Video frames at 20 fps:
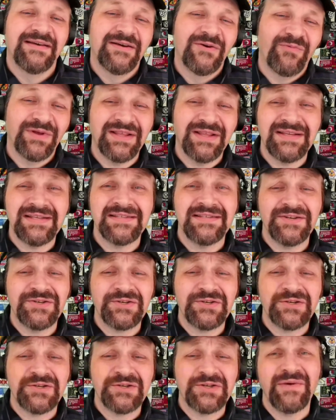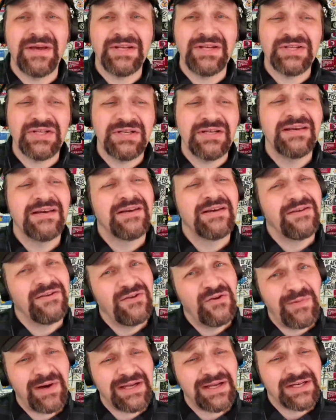With this additional information,
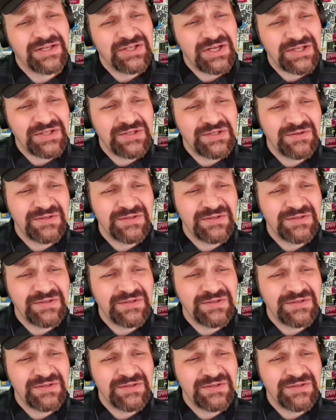you might adjust